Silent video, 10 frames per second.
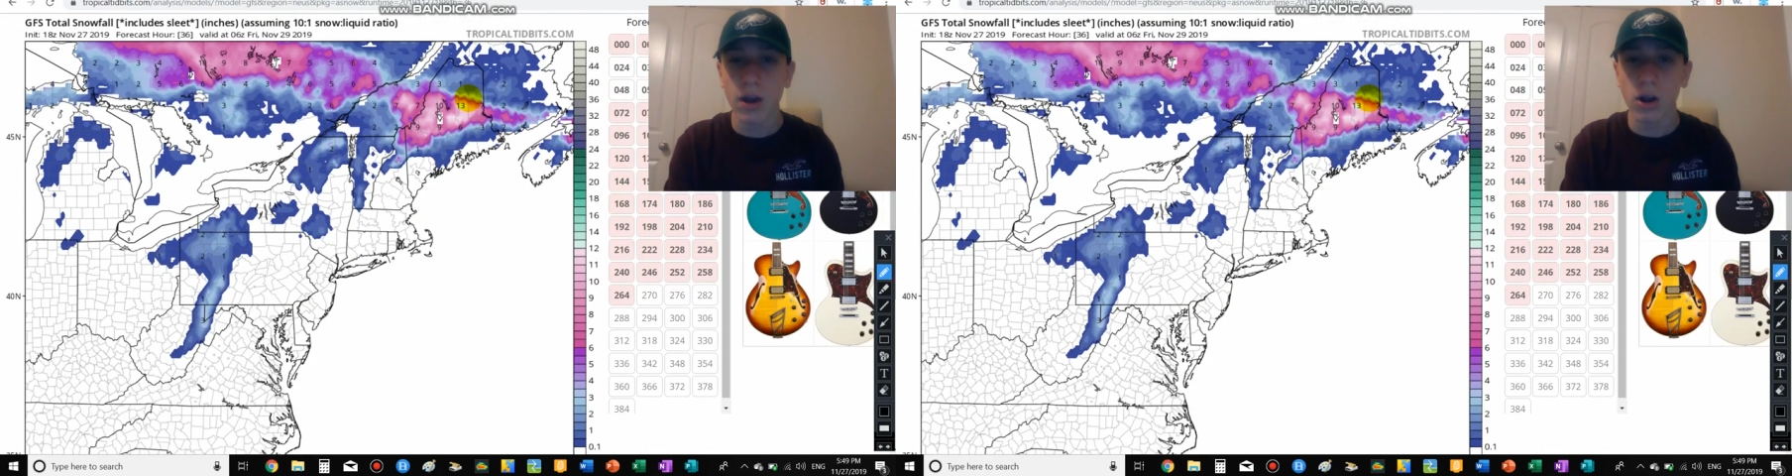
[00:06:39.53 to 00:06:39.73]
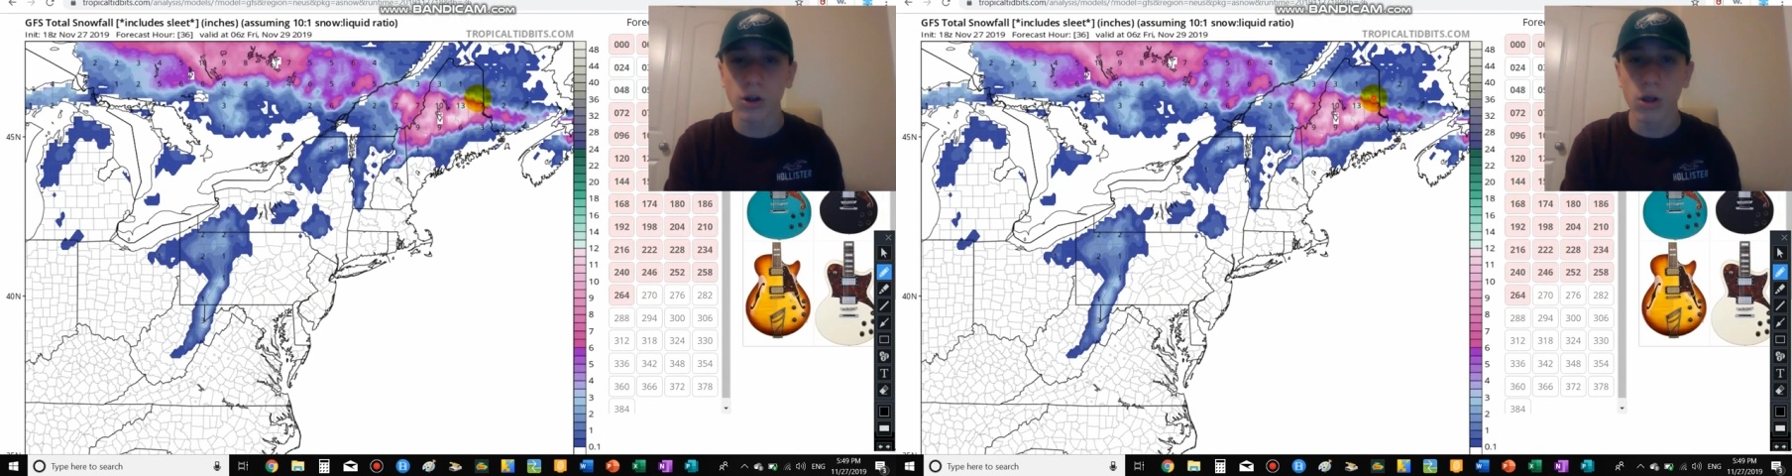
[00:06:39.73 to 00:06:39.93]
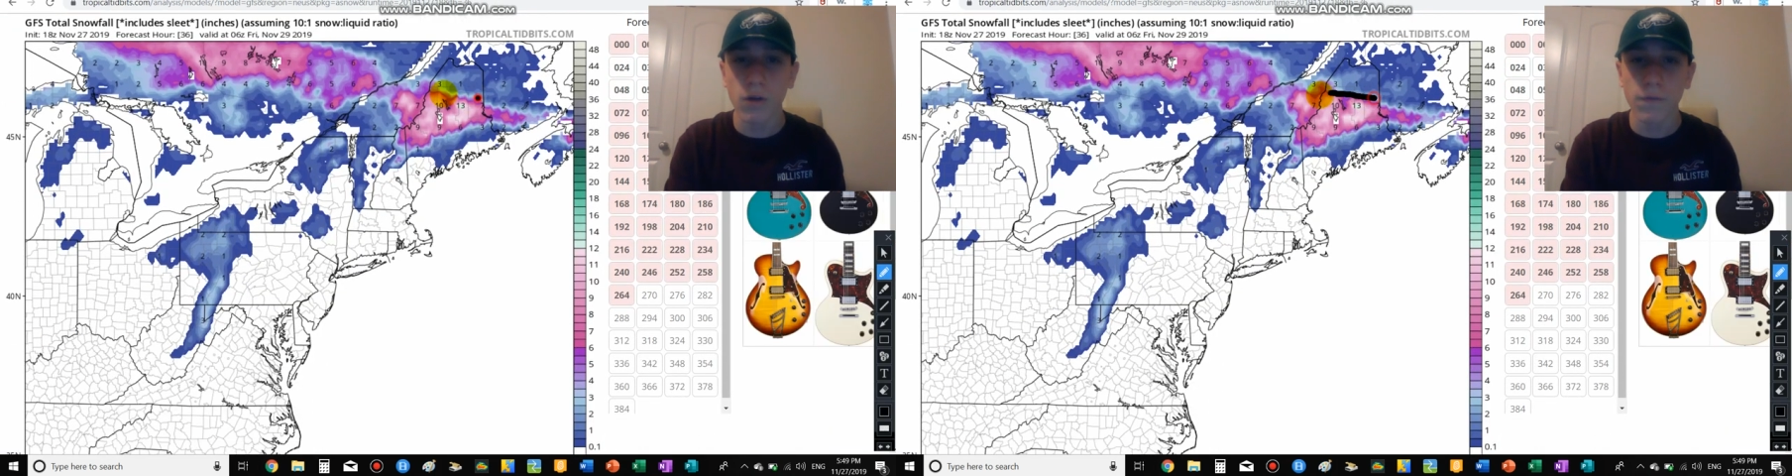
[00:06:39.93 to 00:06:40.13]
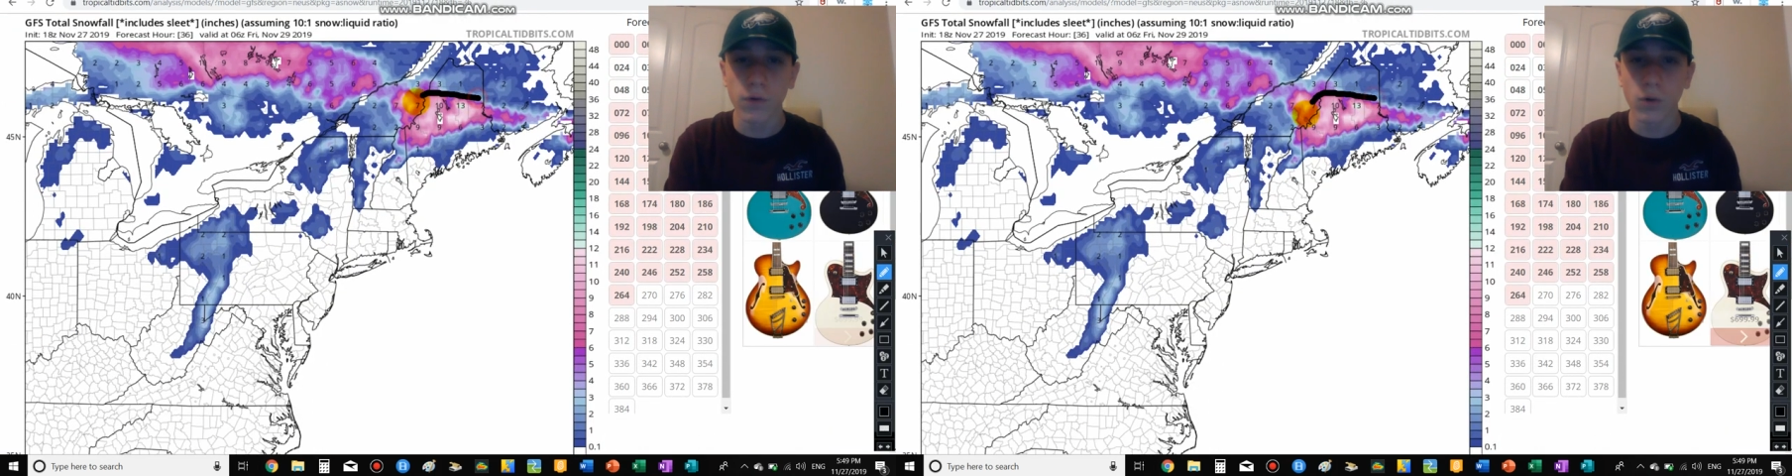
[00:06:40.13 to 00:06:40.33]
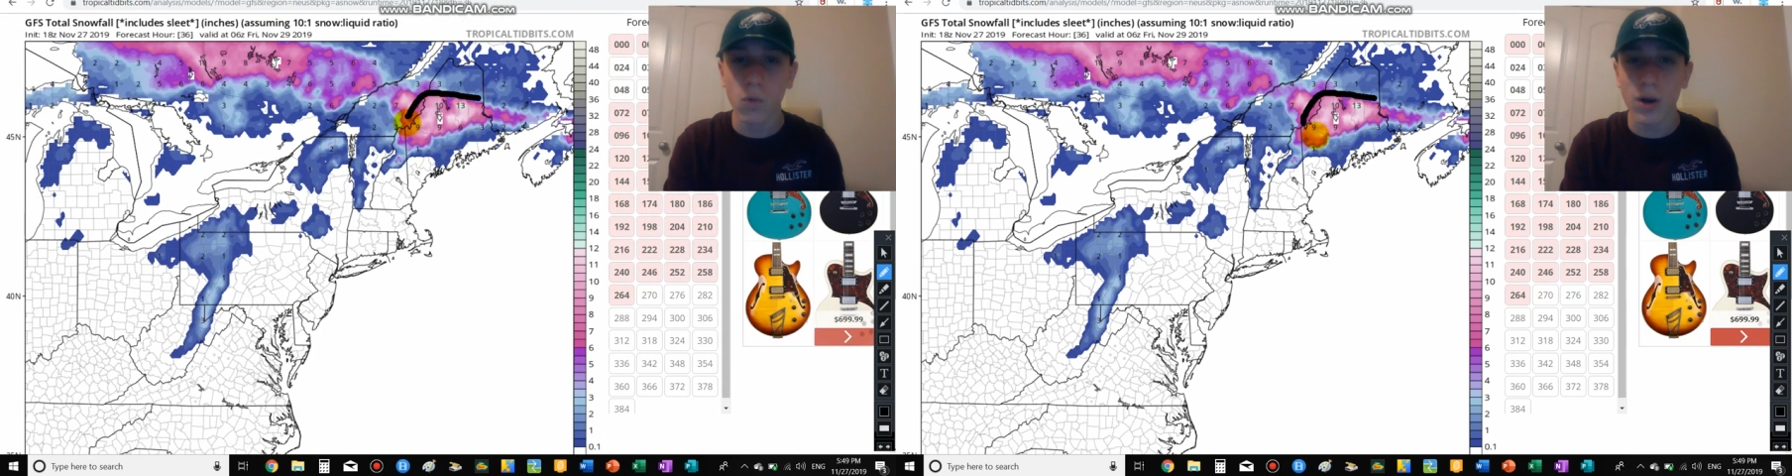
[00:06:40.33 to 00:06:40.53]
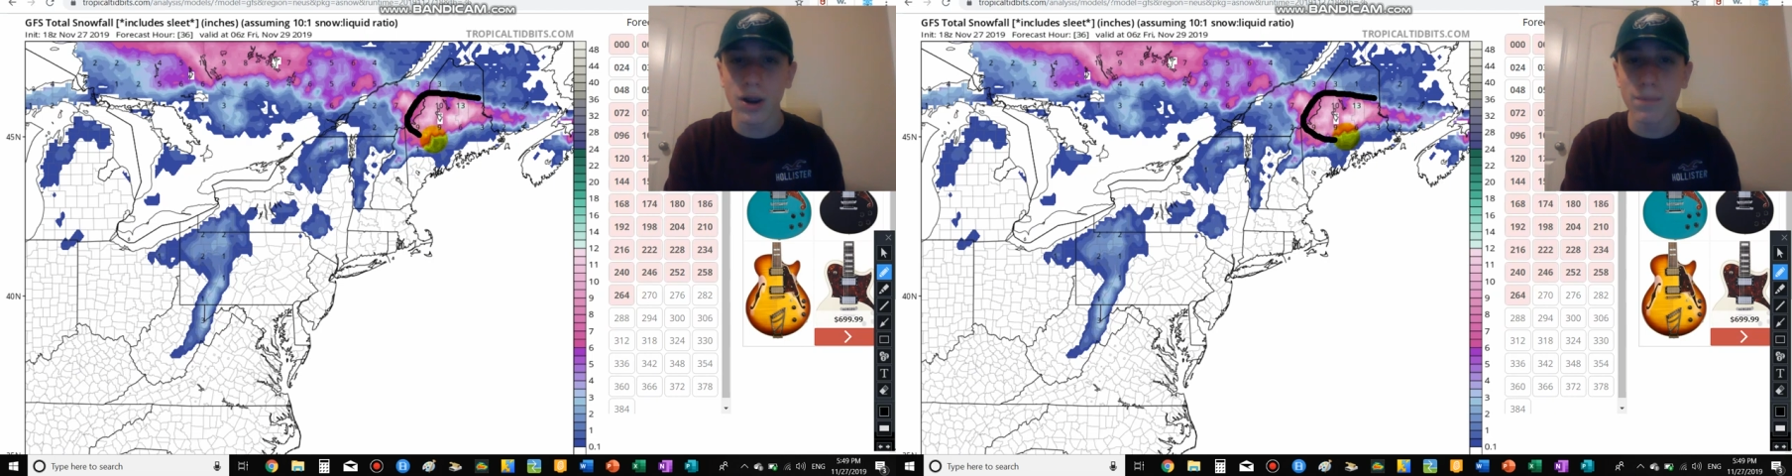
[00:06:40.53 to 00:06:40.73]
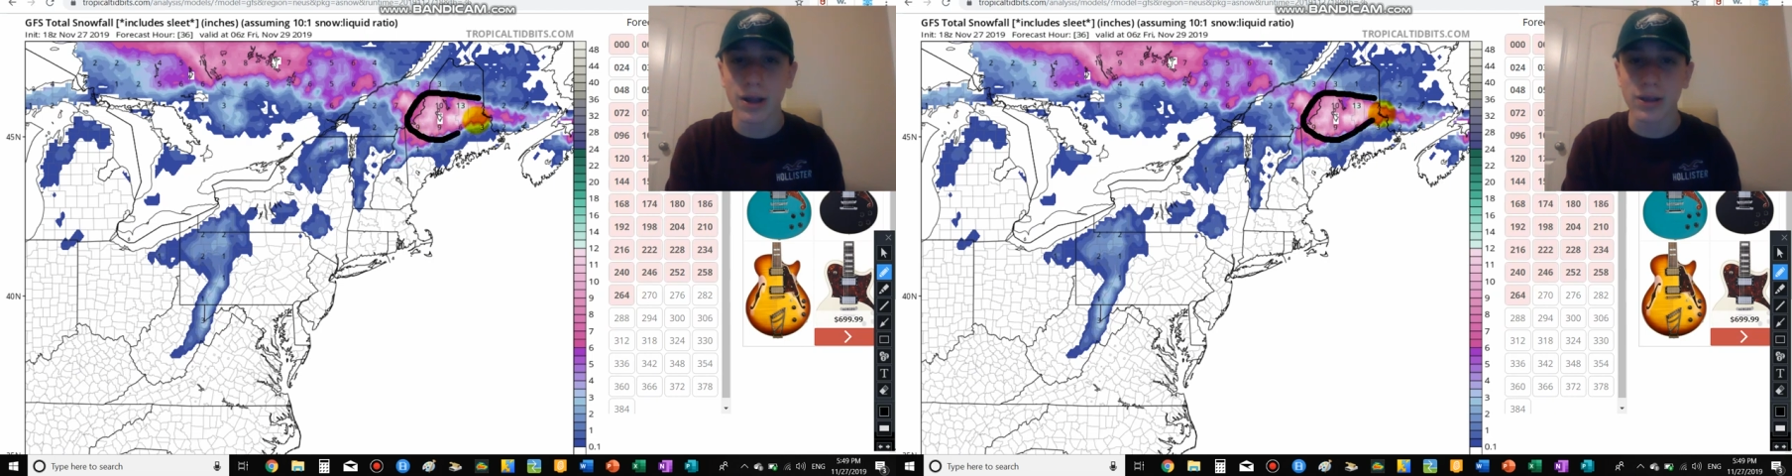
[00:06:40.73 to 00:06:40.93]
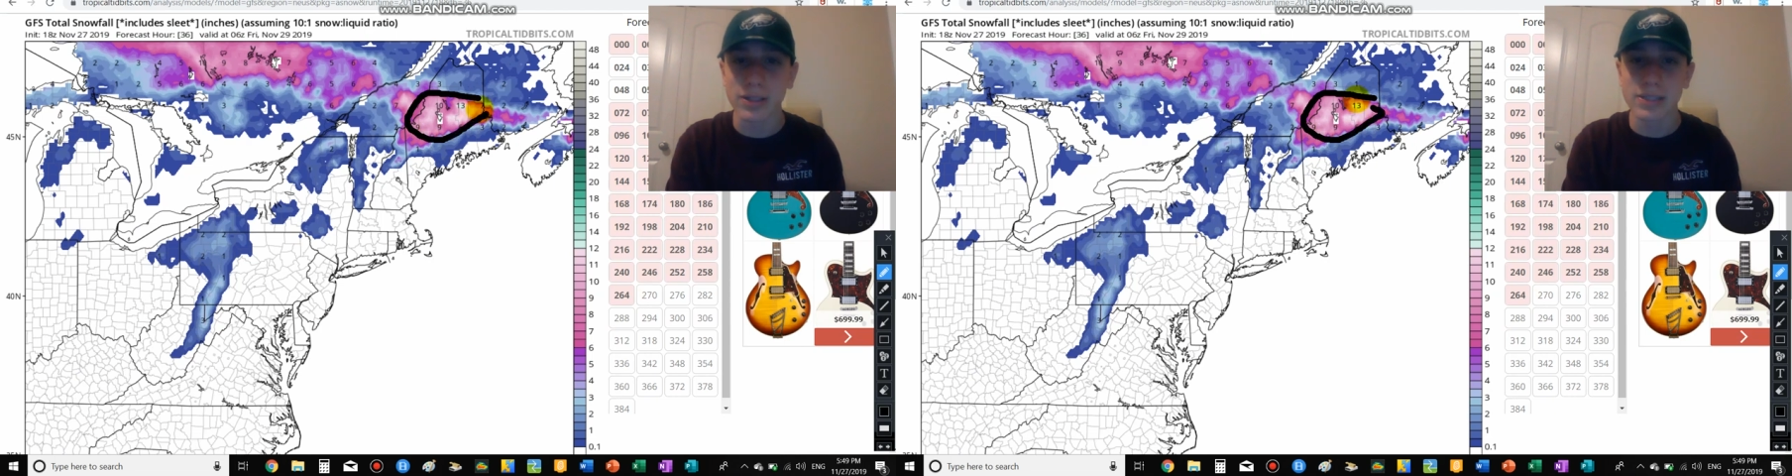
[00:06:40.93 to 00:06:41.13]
are calling for quite an amount,